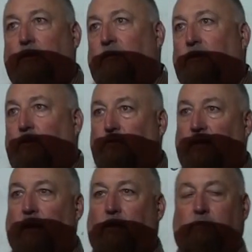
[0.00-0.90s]
and then you
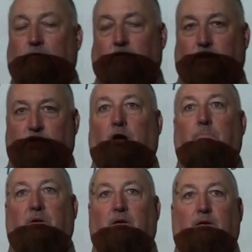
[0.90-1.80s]
take a
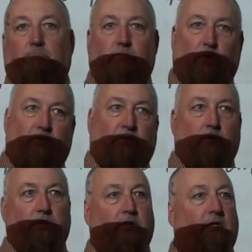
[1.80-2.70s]
Sharpie and both
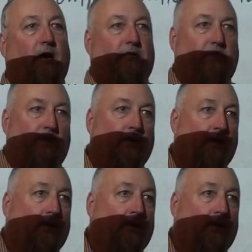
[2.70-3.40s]
you and your doctor